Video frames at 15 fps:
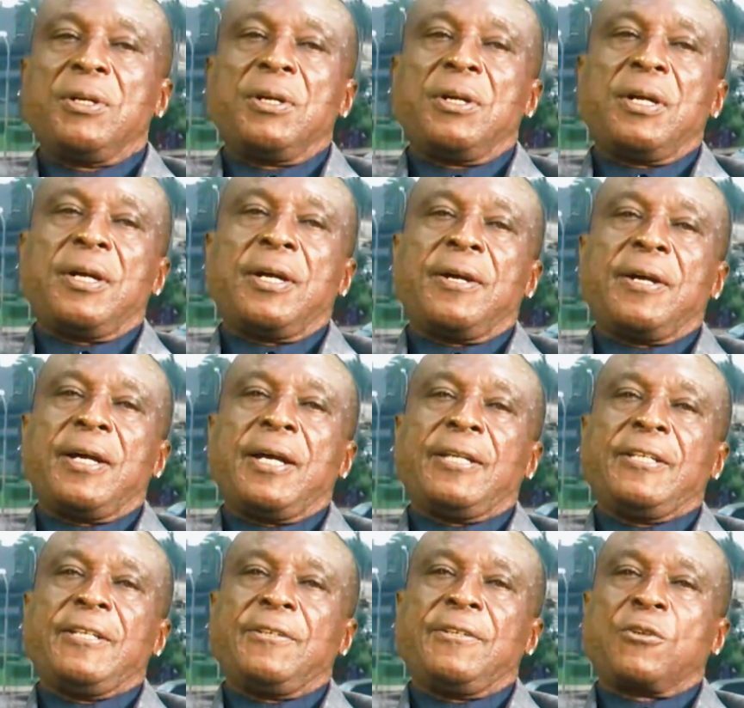
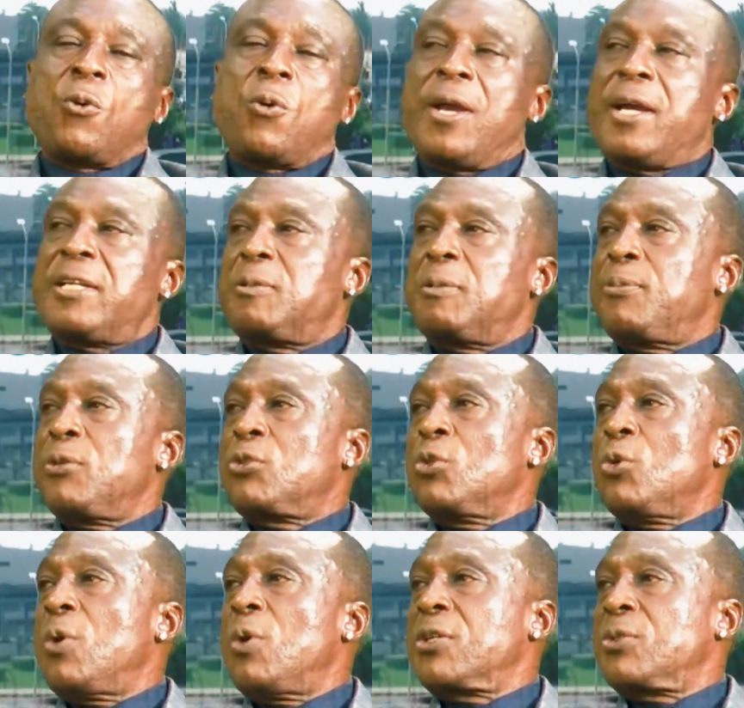and it requires people to
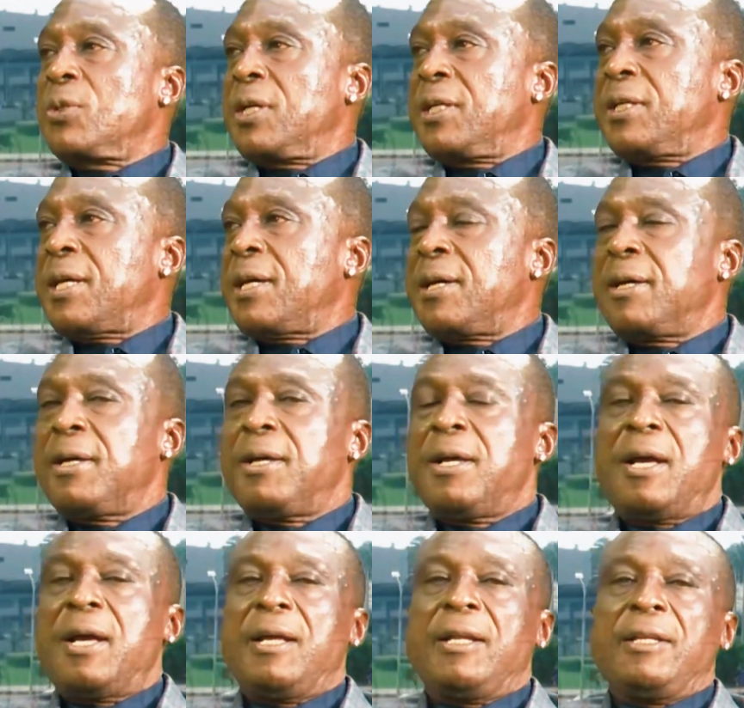work together.
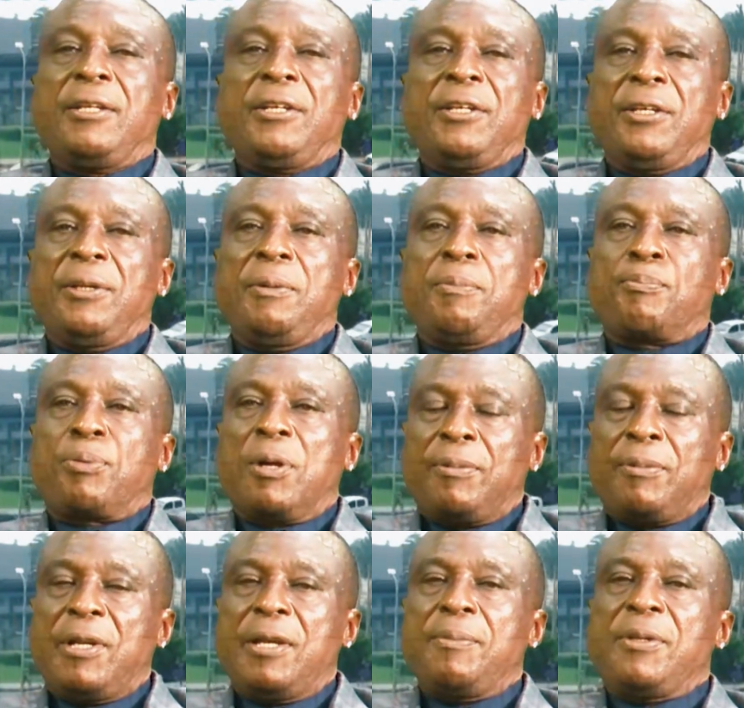The
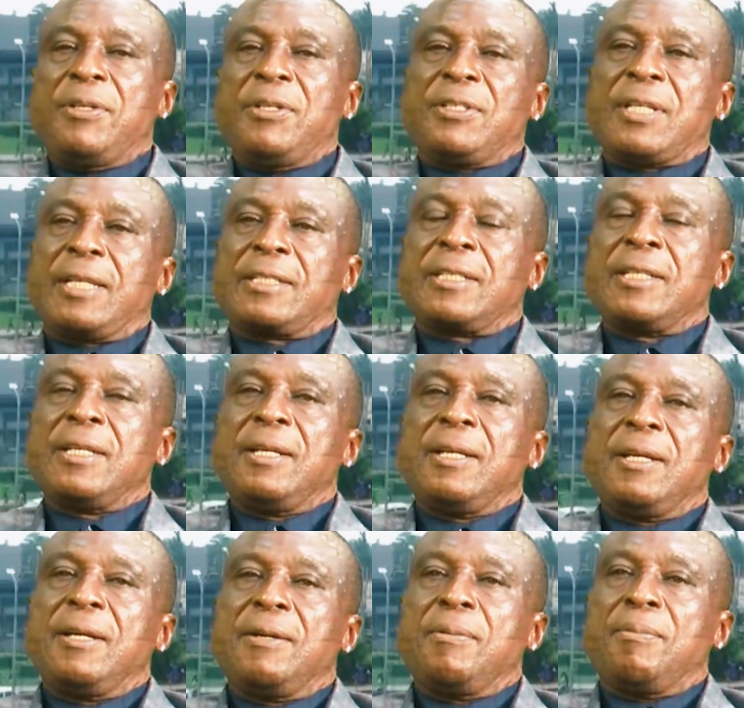problem is that
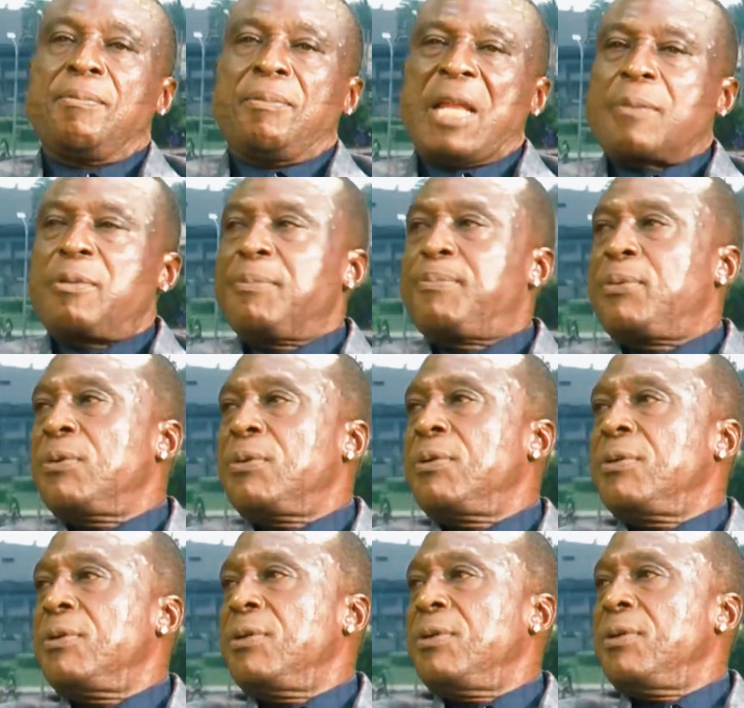black people,
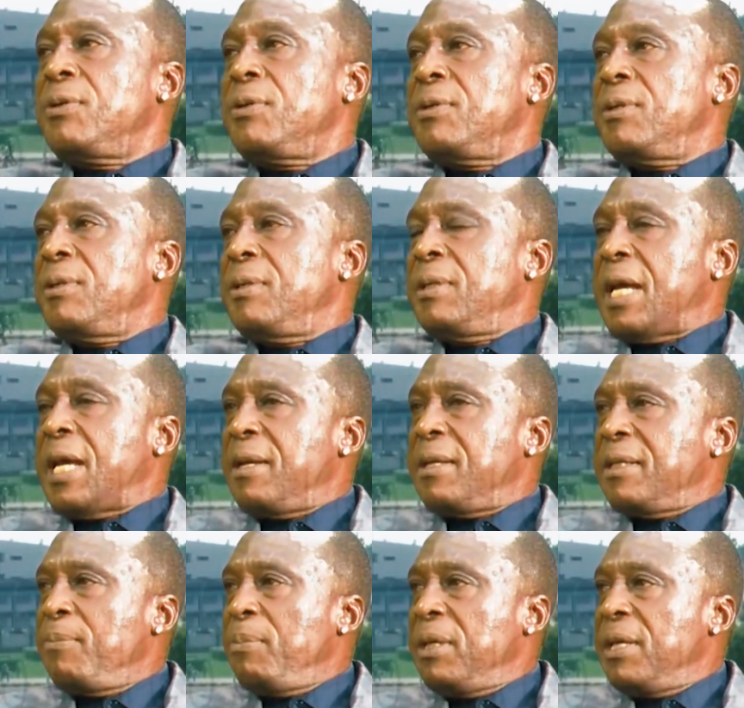
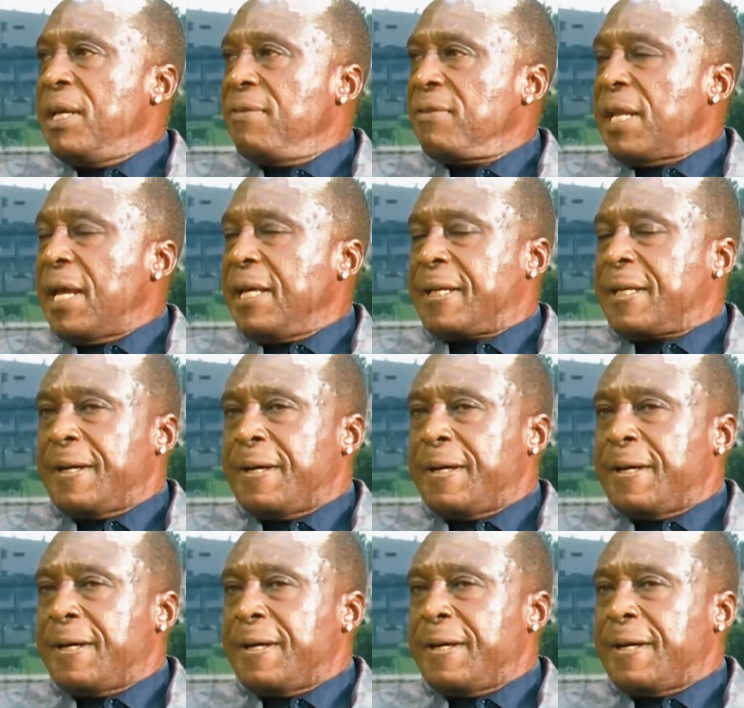they behave like,